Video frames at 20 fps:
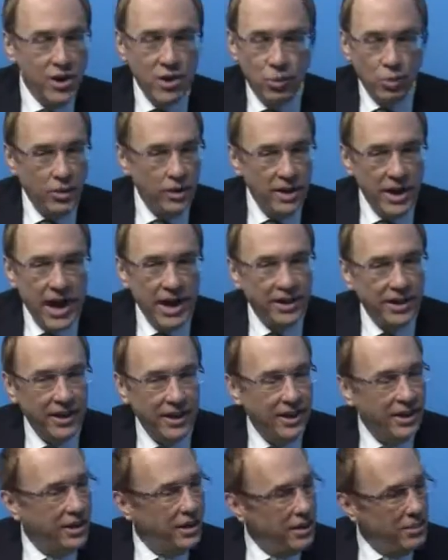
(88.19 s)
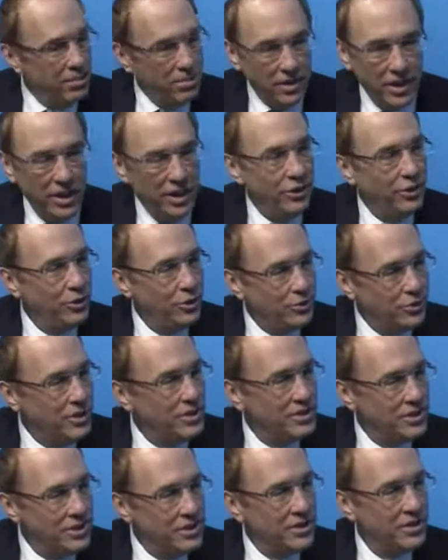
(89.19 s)
we're not getting any blood and
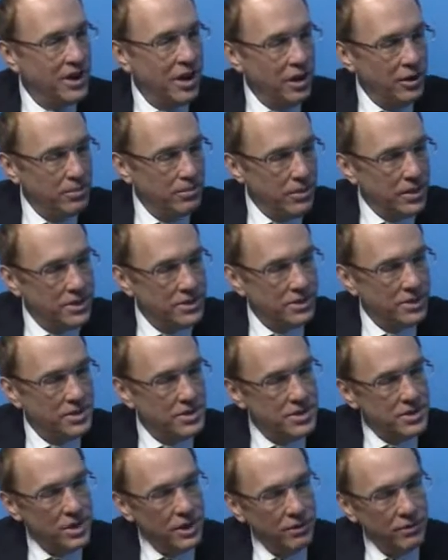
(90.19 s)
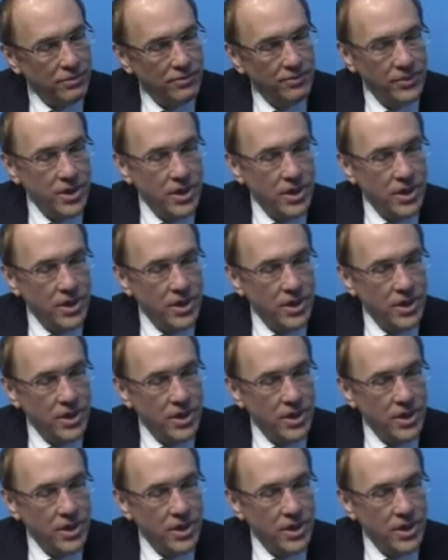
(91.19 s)
nutrients into the heart muscle itself.